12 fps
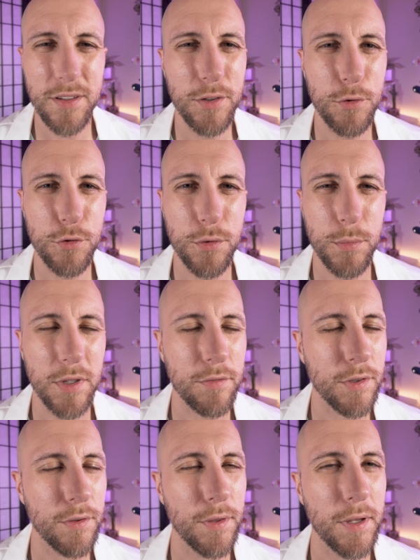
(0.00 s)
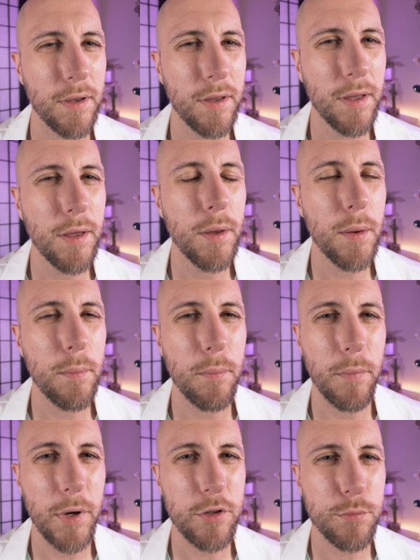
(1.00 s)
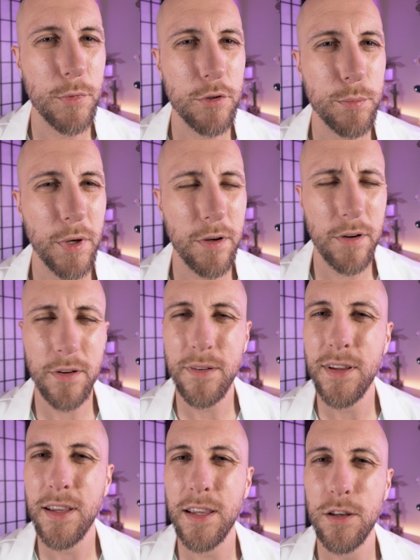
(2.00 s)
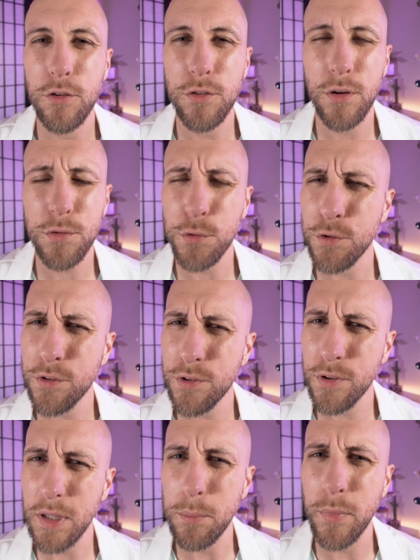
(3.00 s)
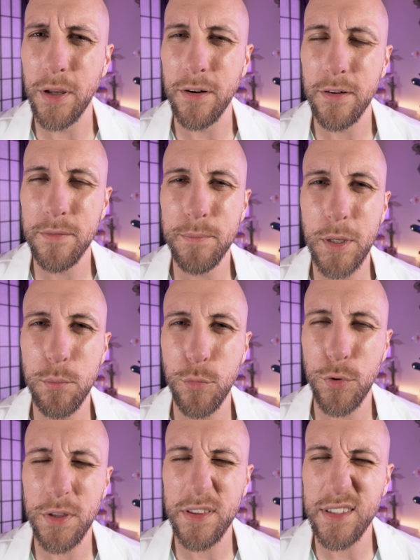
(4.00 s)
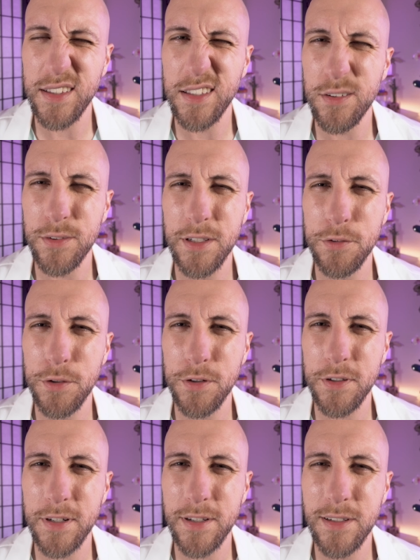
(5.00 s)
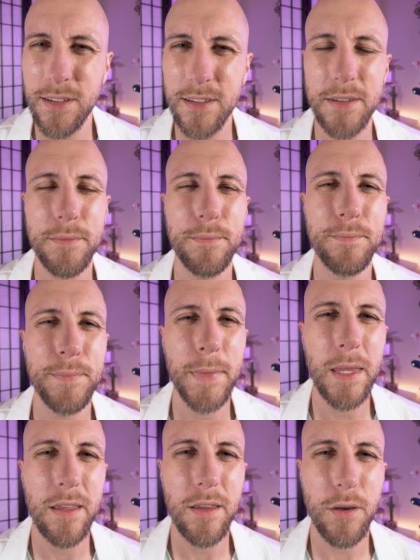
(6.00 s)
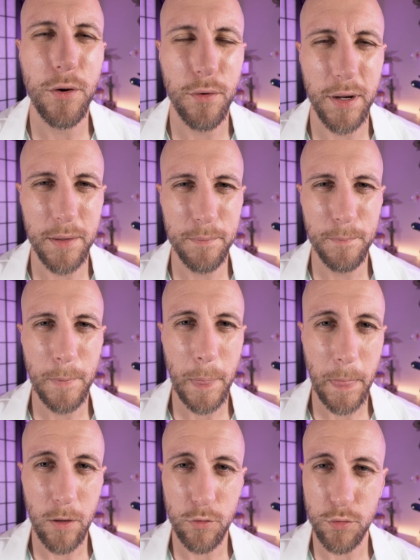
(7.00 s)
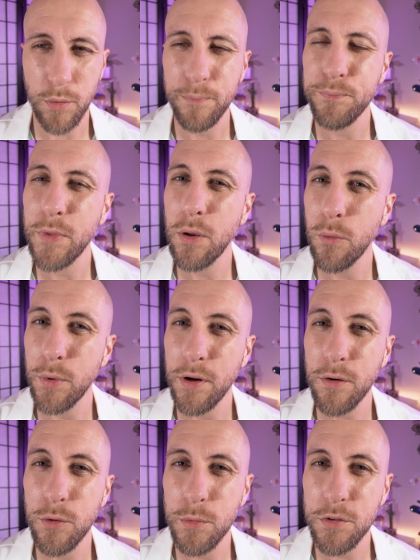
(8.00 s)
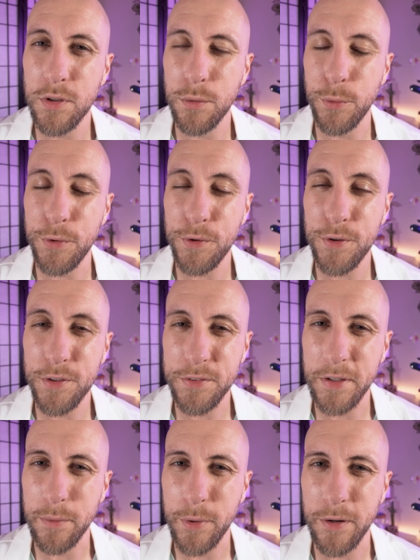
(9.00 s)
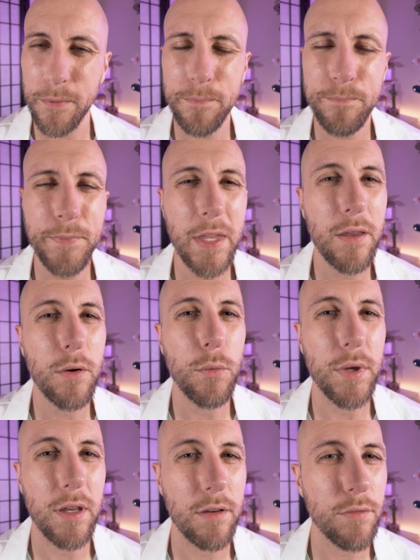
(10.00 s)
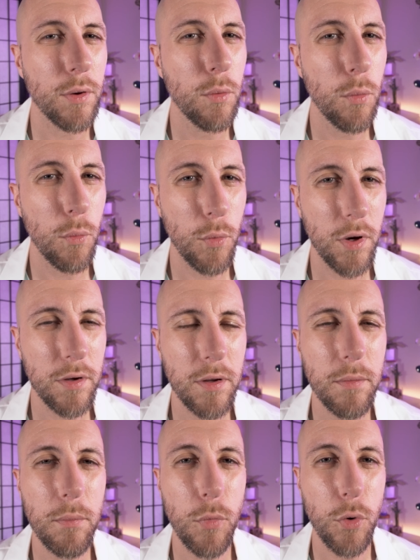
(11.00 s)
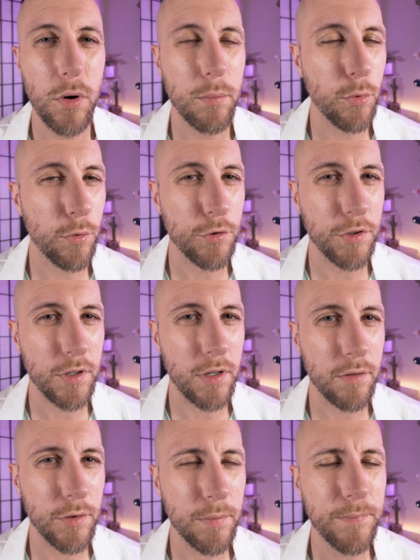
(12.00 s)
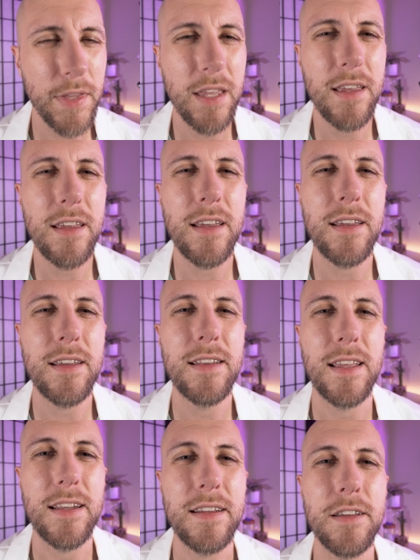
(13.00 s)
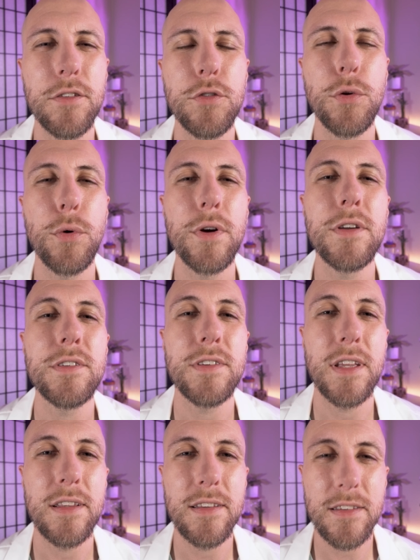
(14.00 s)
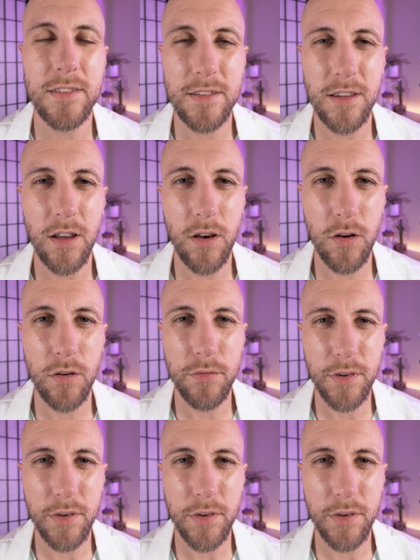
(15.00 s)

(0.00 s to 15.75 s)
you should be feeling much better. And you should also sleep better and breathe a little easier tonight. All right. So we are almost done with your exam here. We have one more portion to cover, and that is your sense of